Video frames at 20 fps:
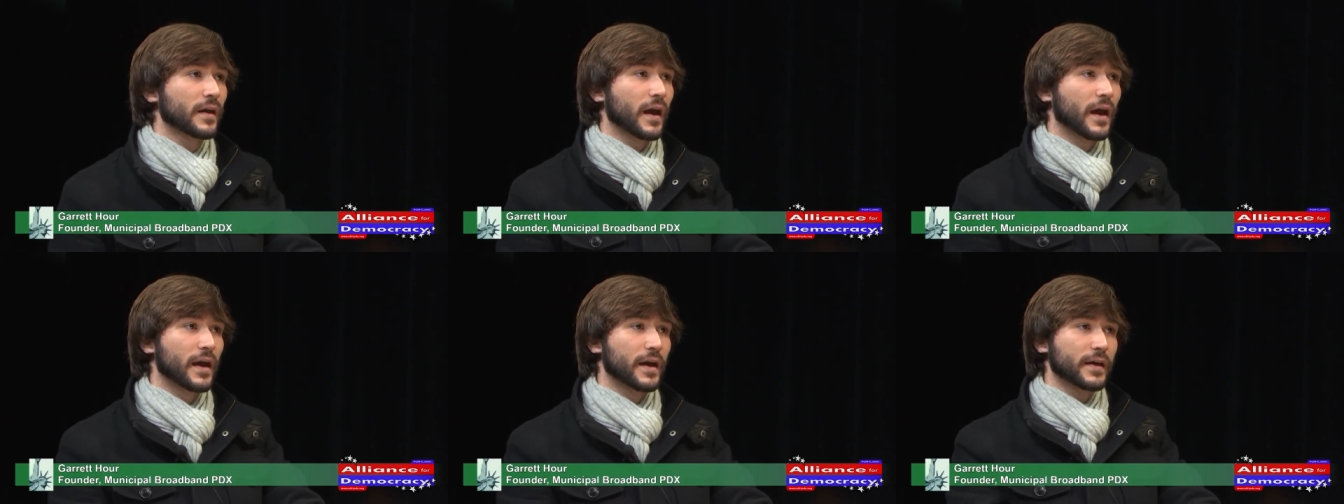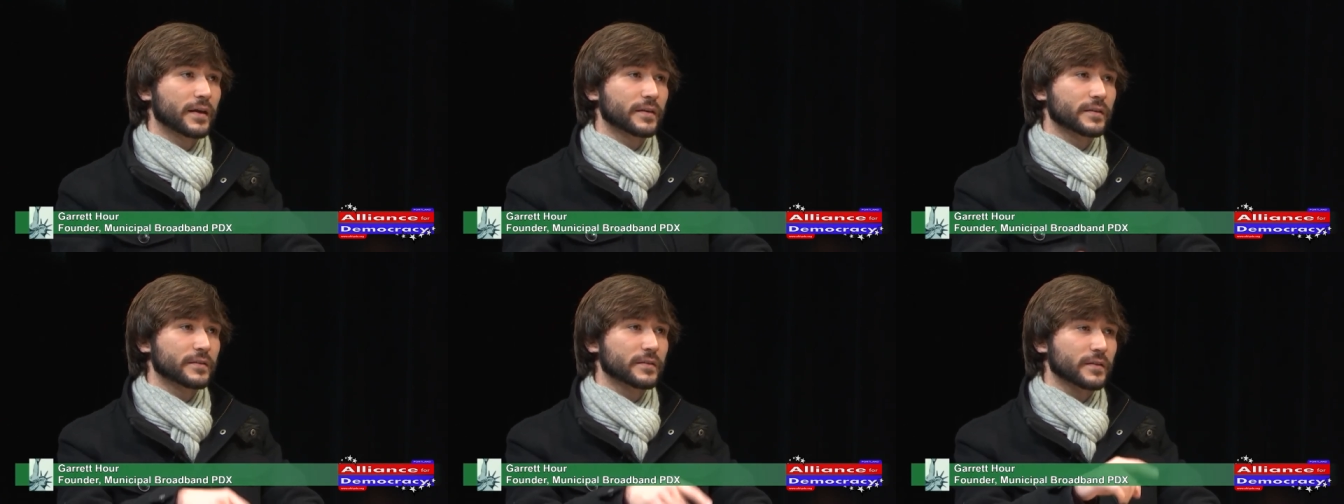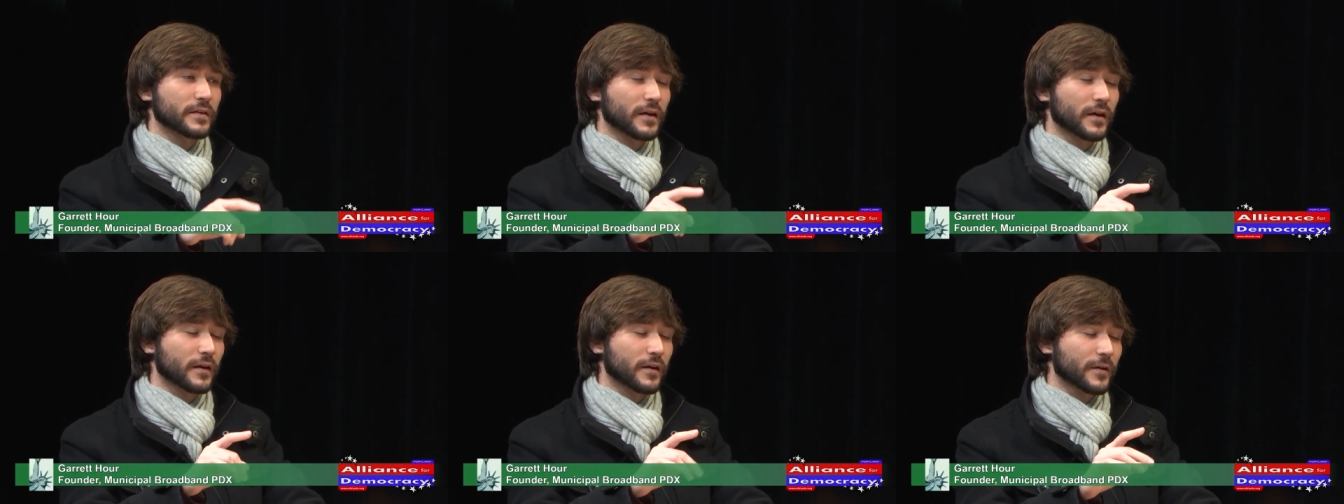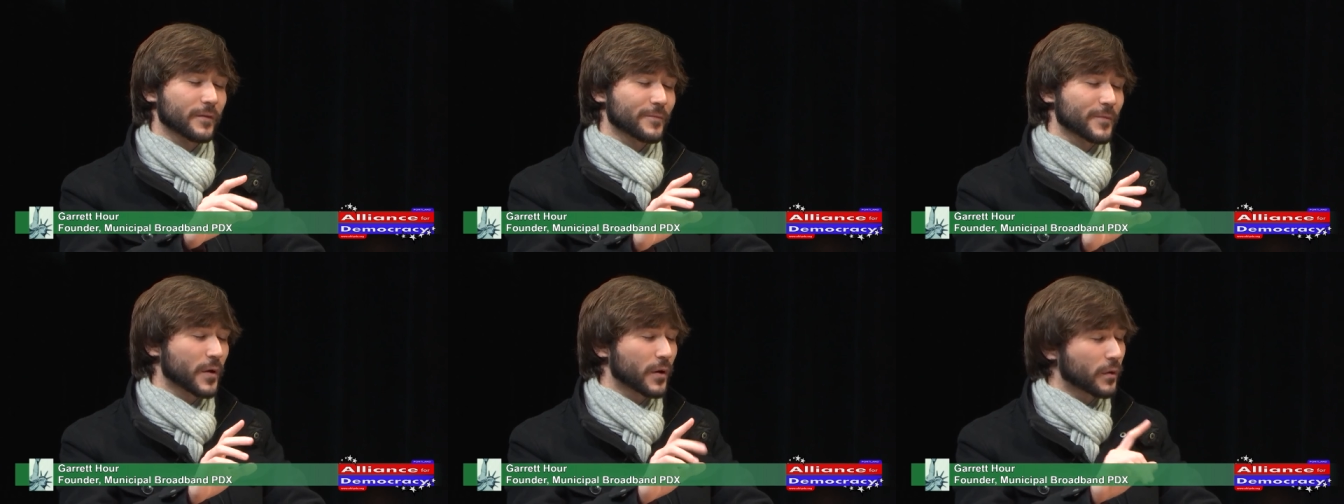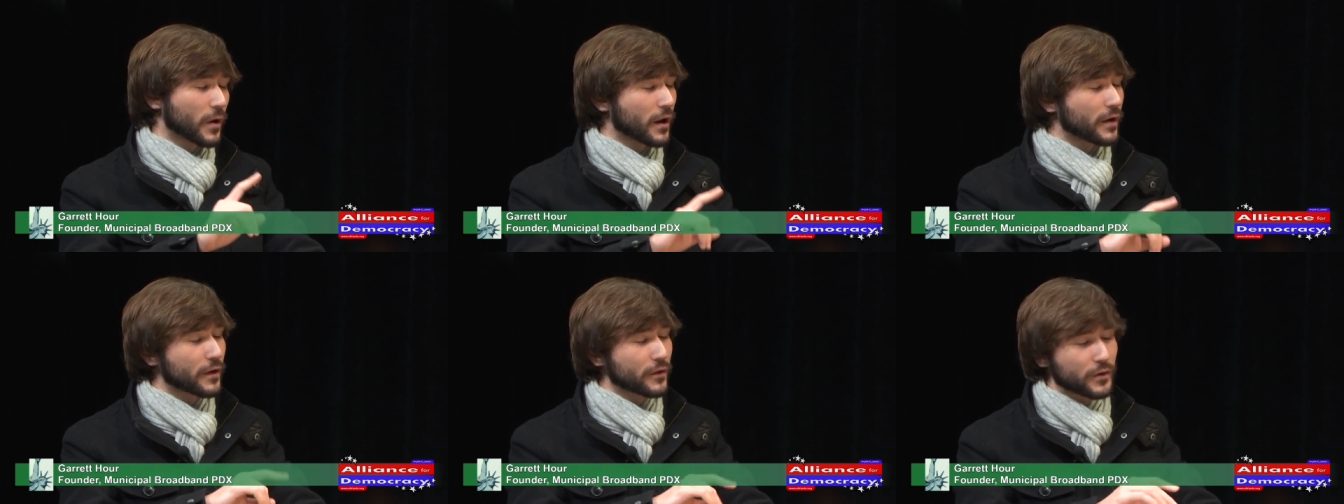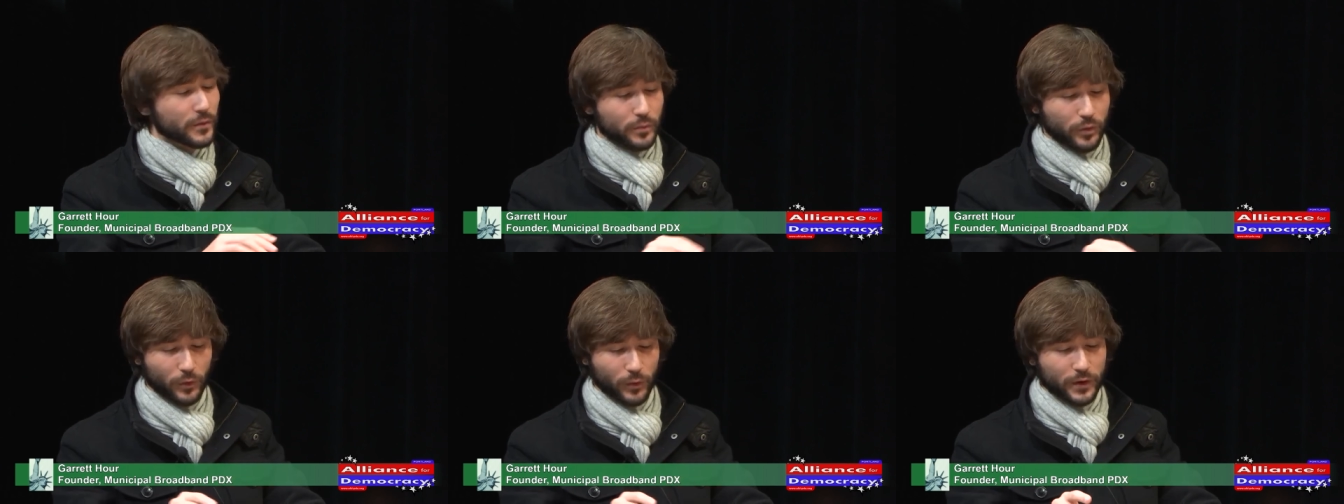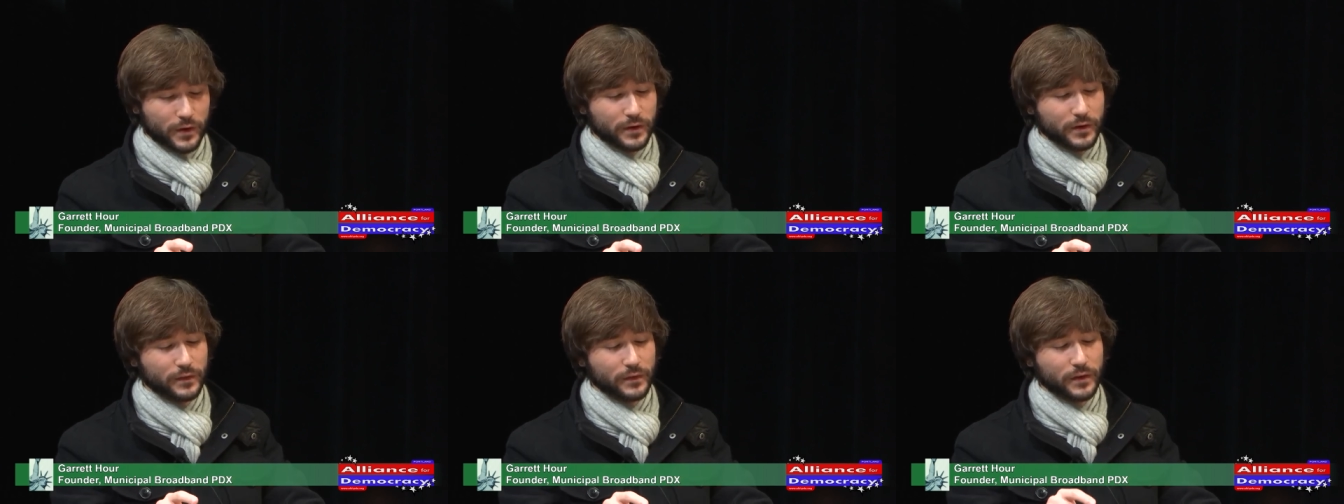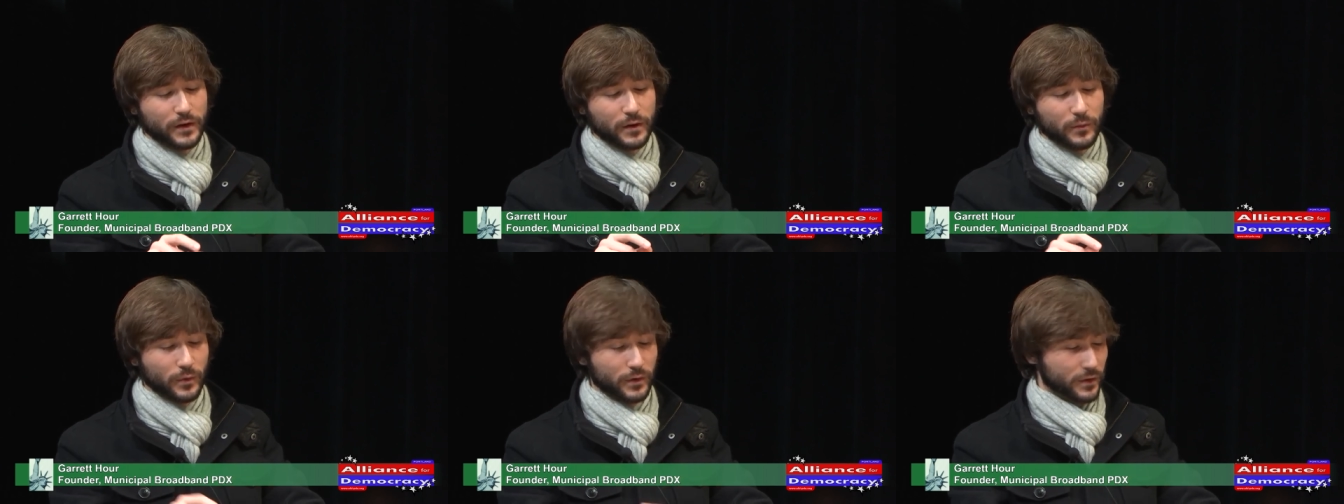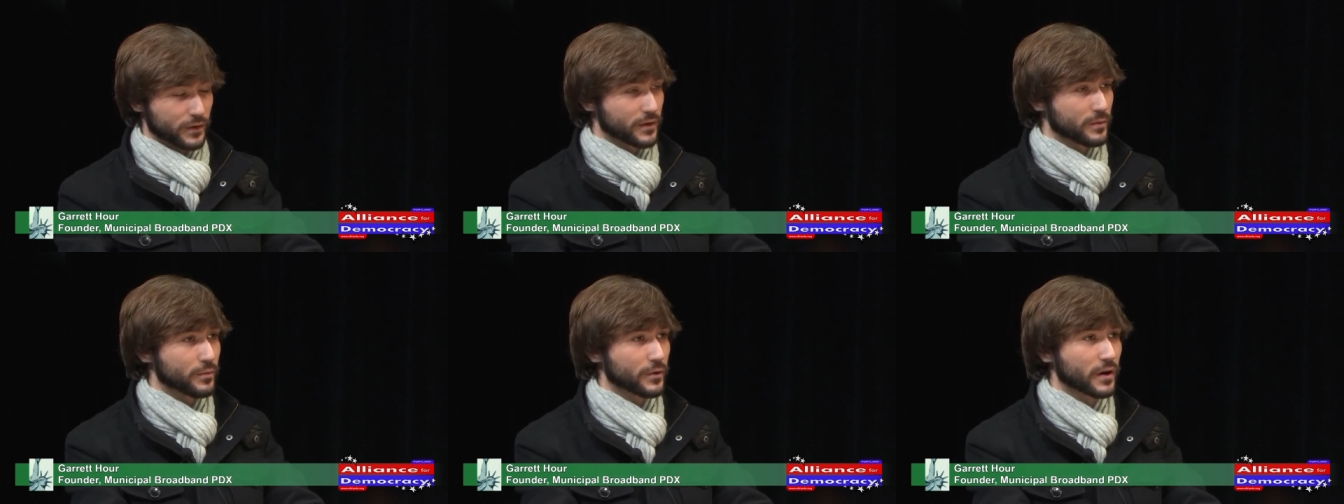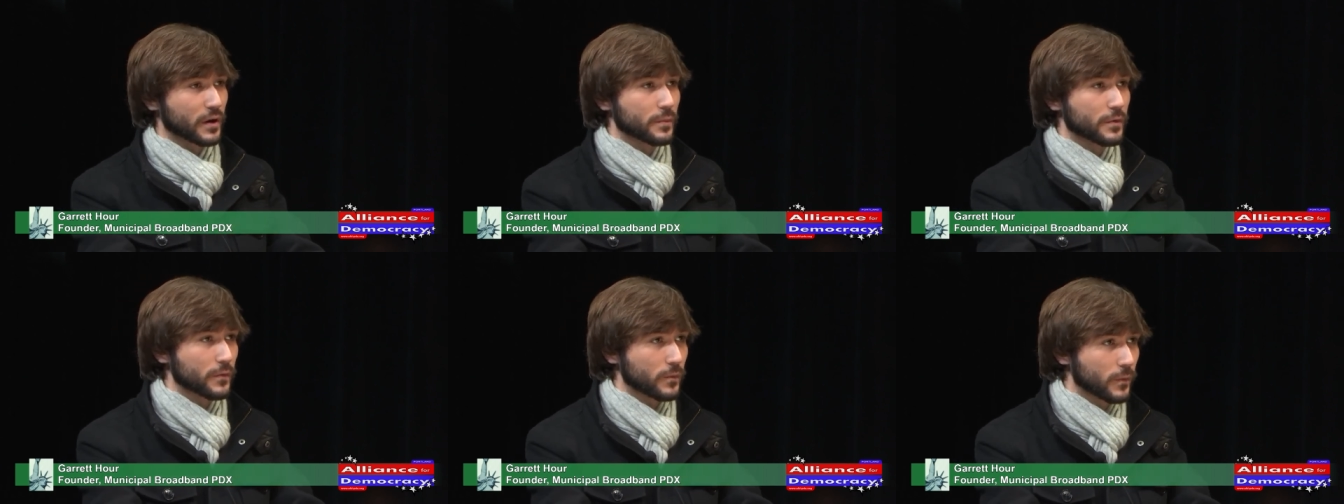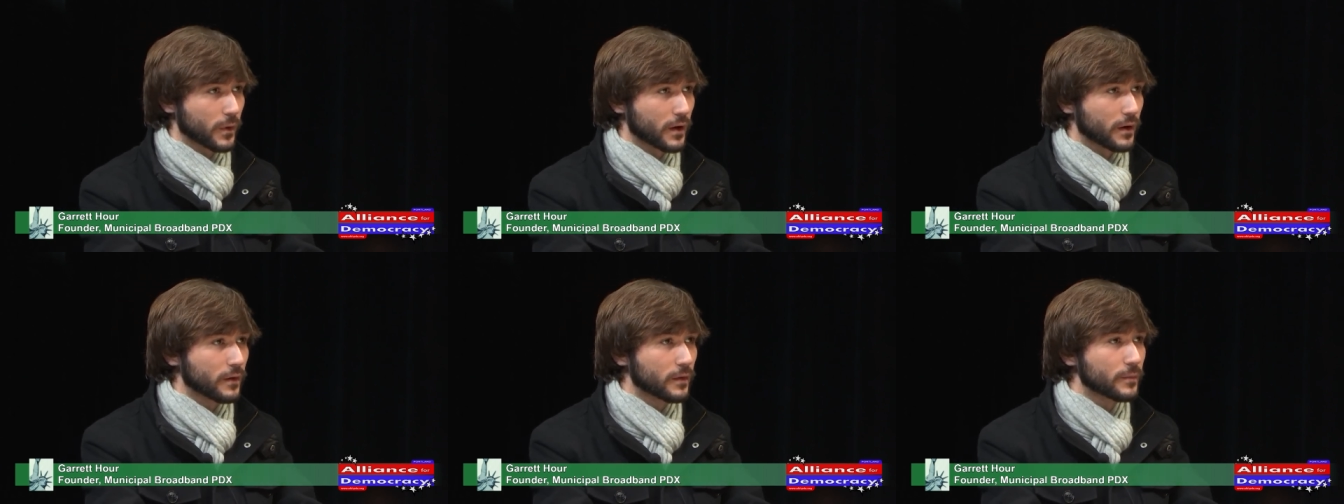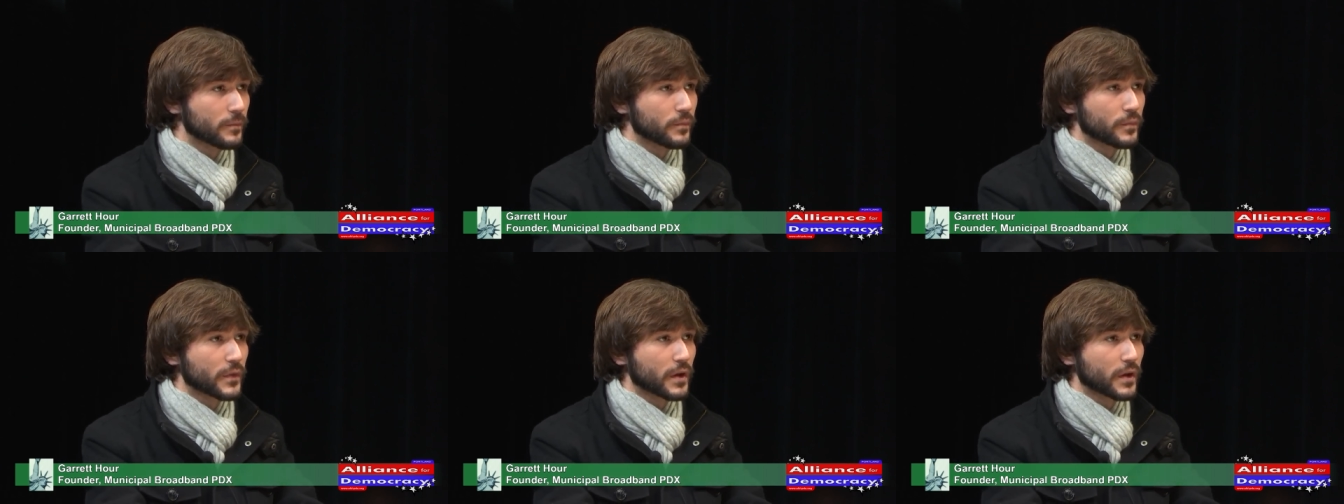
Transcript: And um, another point that I wanted to bring up as well